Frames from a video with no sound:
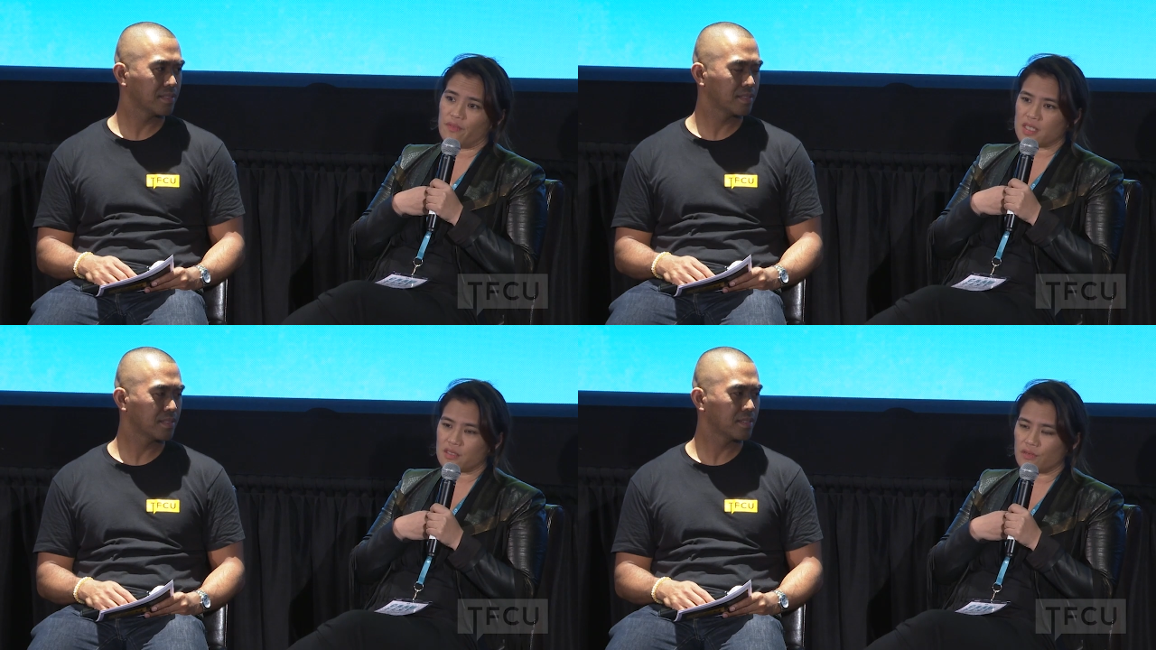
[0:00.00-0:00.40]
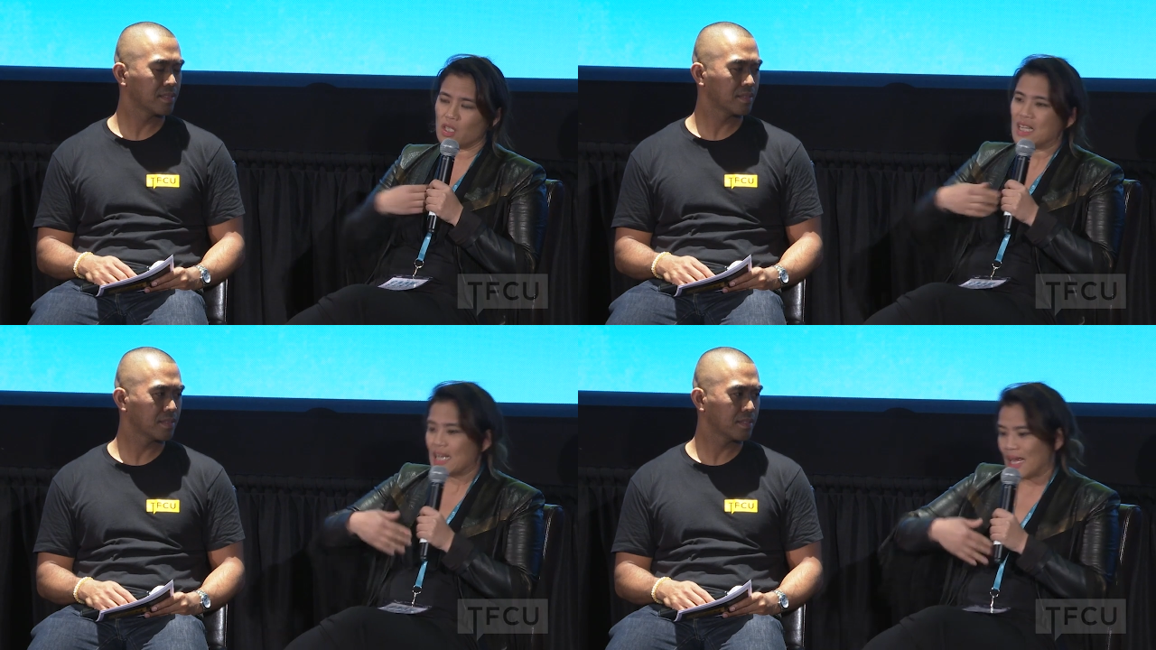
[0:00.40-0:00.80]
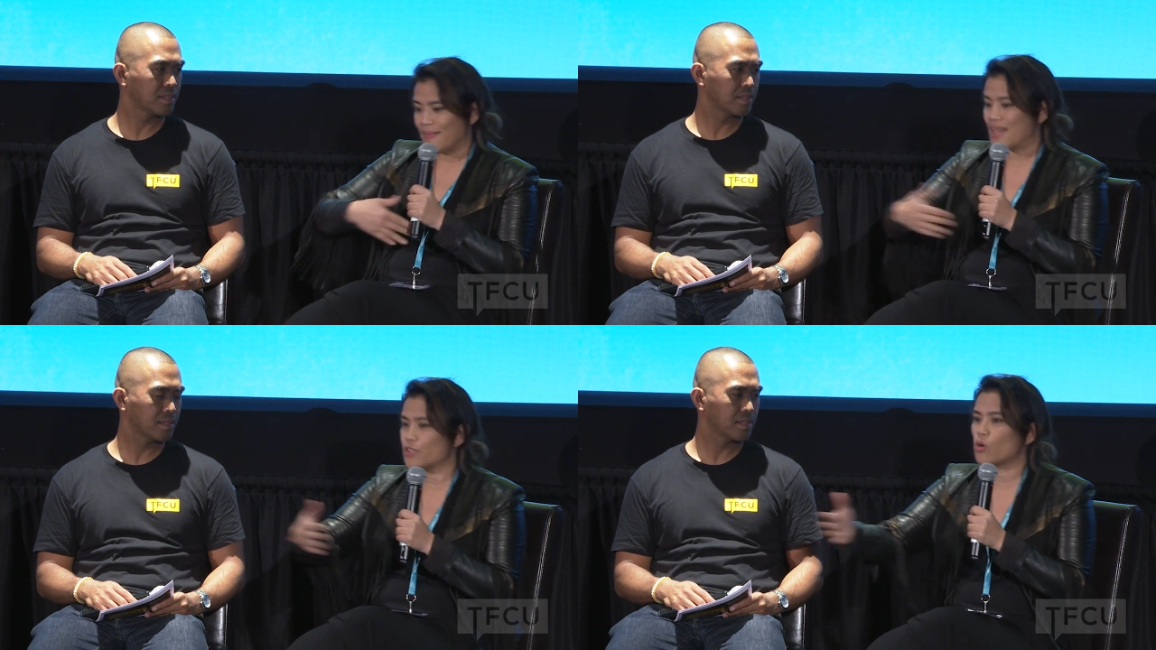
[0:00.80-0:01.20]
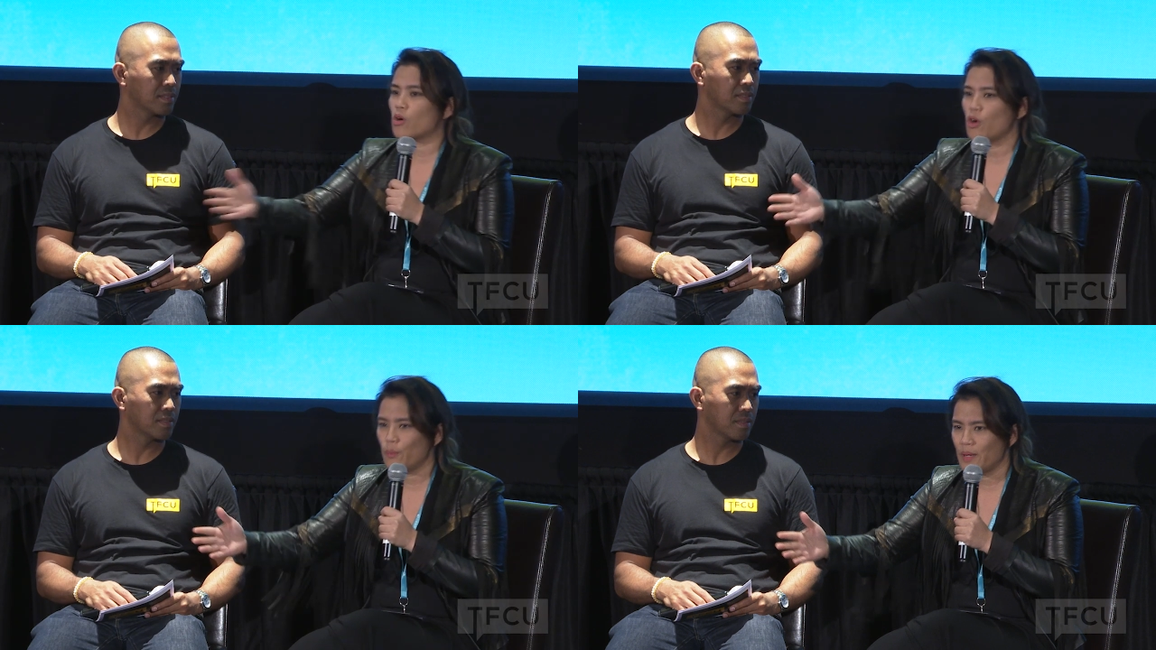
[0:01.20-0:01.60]
Speaker 1: Film Festival, and that
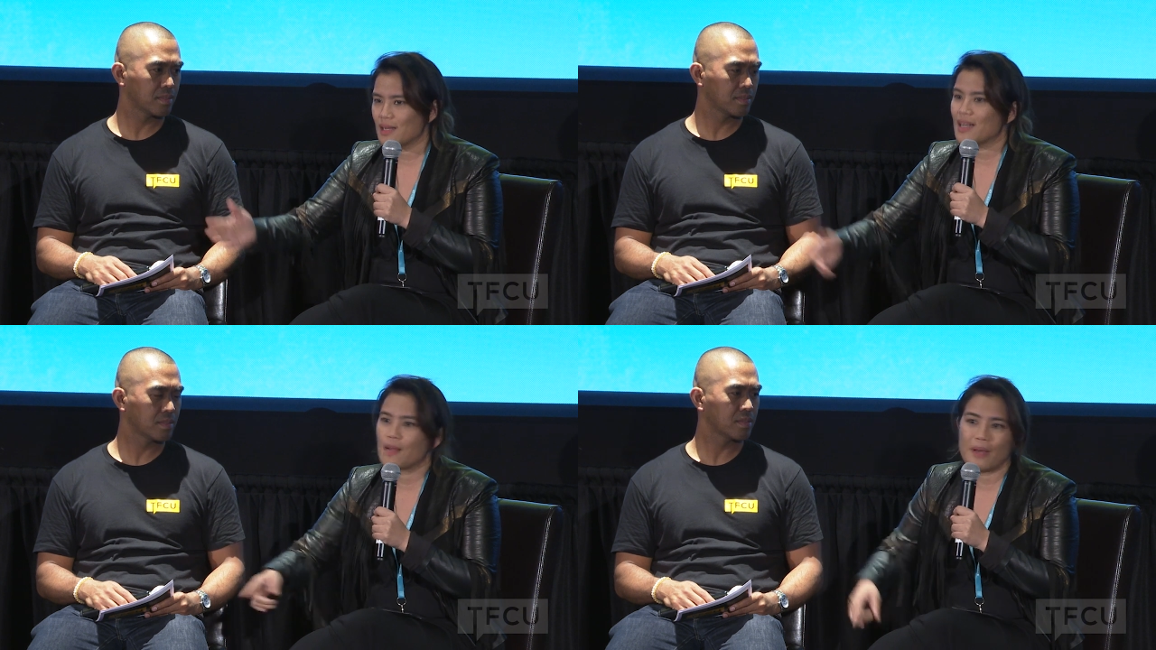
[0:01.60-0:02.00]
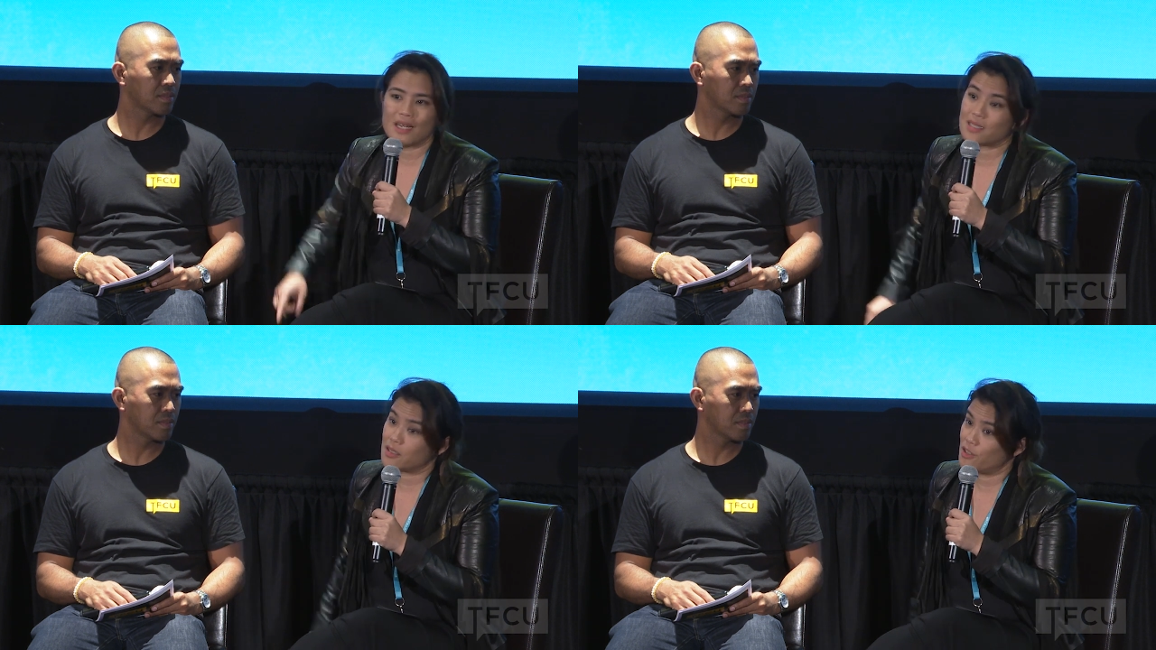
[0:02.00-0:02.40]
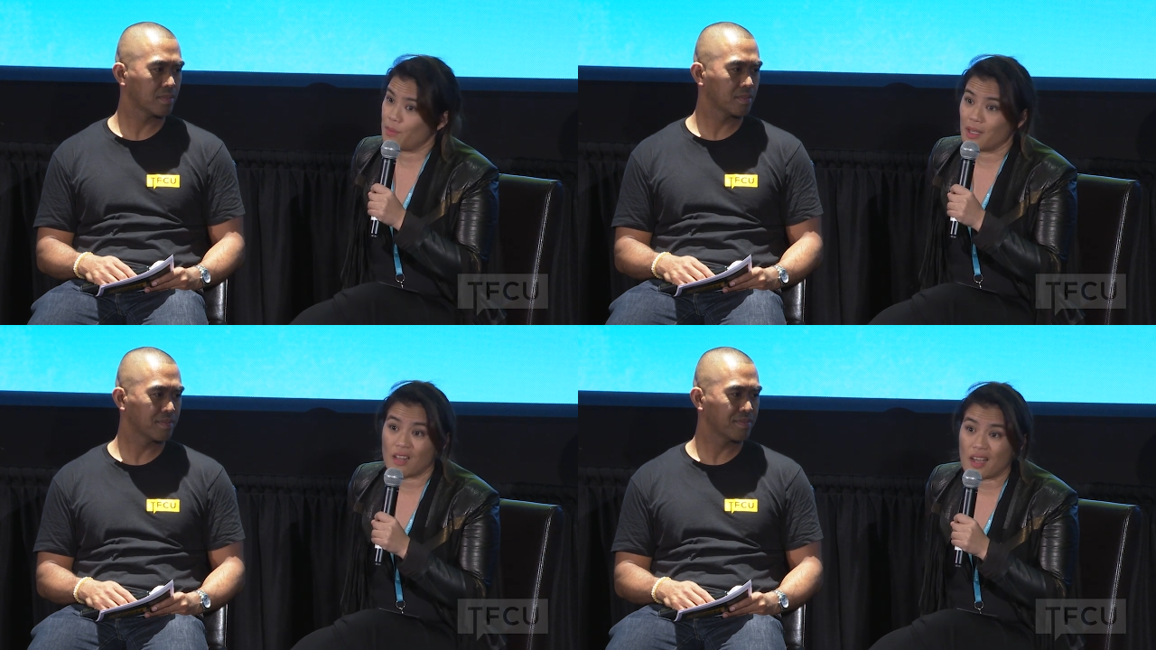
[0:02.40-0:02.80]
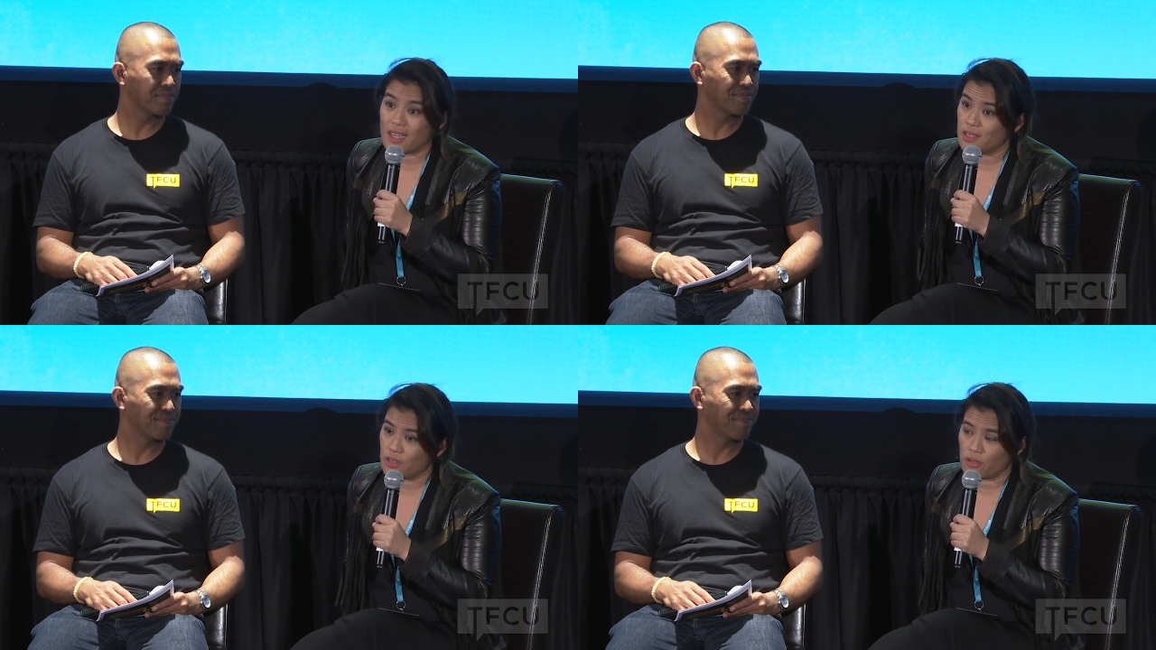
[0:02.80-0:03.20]
door opened, and I bet it's going to be a
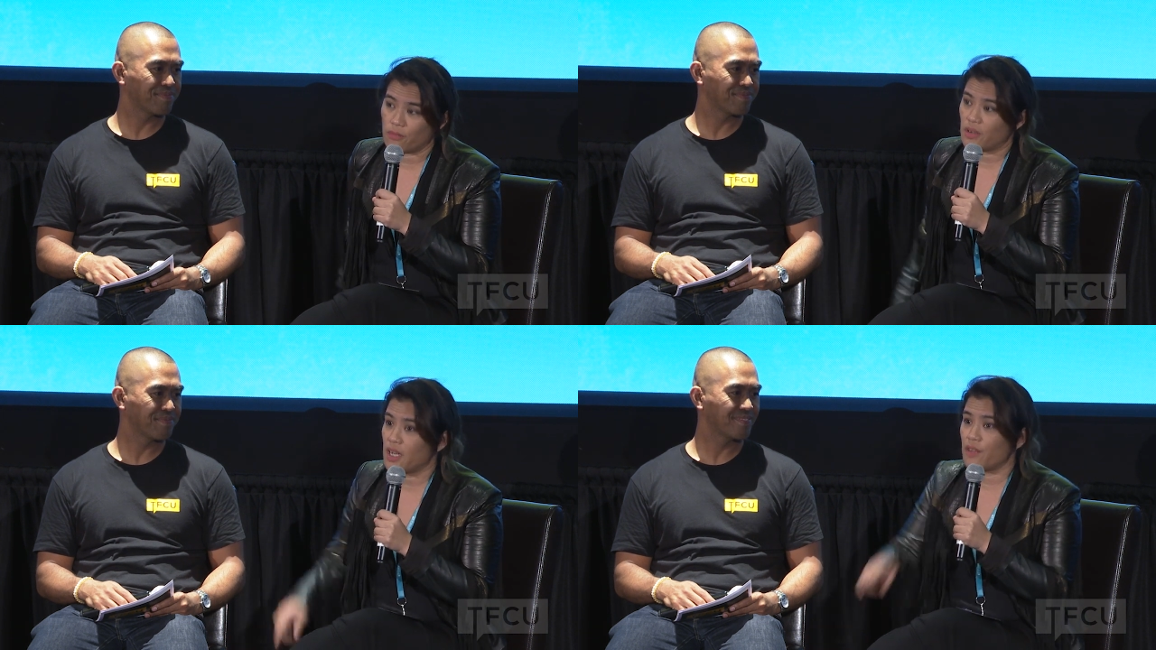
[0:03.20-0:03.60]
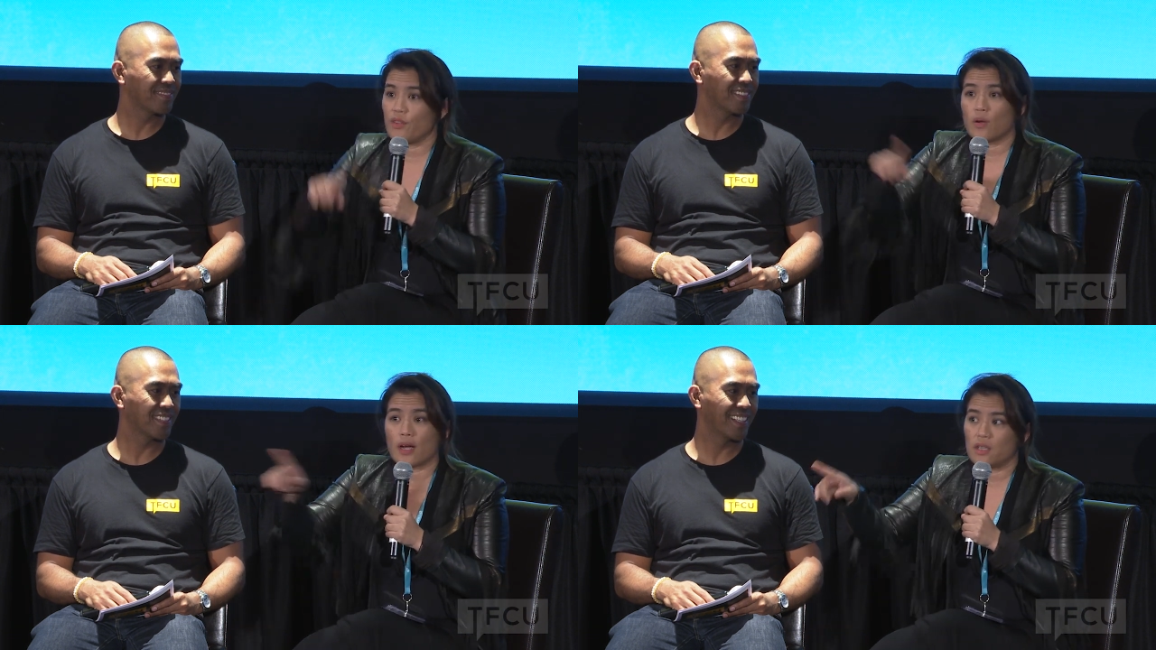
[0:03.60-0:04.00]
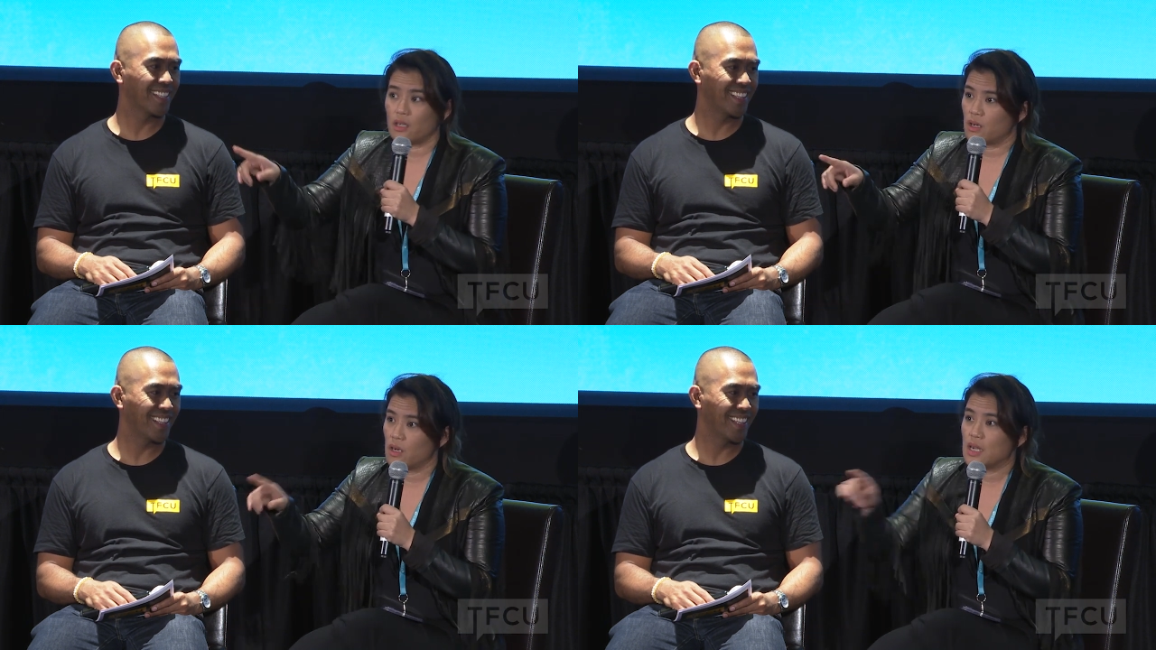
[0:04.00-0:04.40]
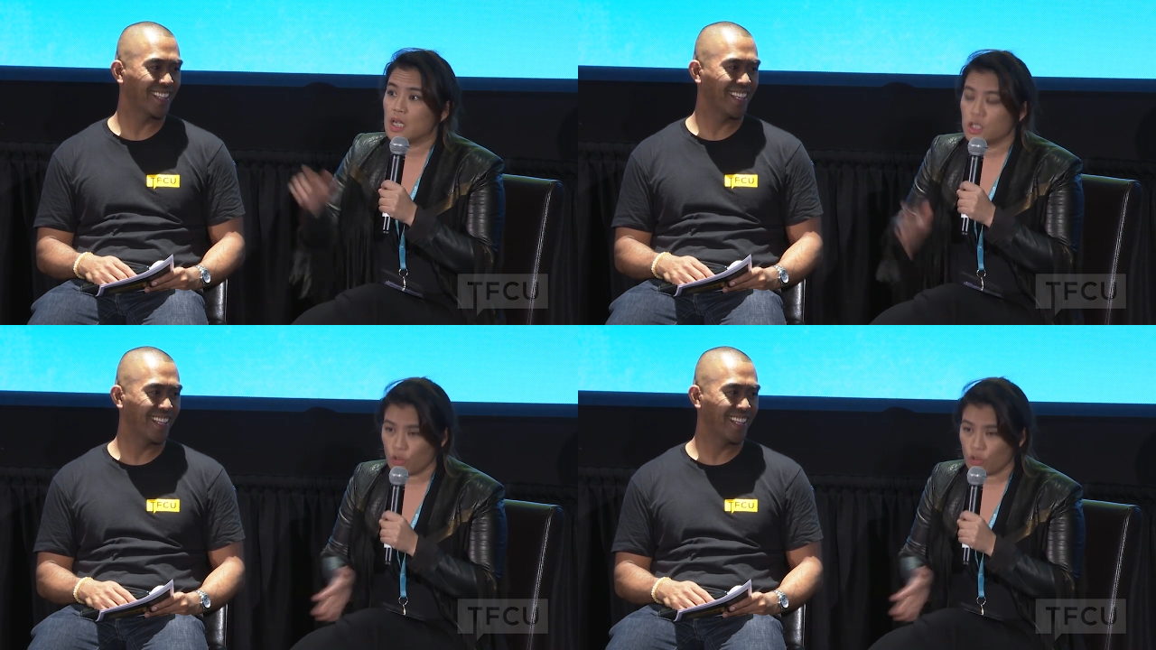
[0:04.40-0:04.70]
lot easier for any of you out there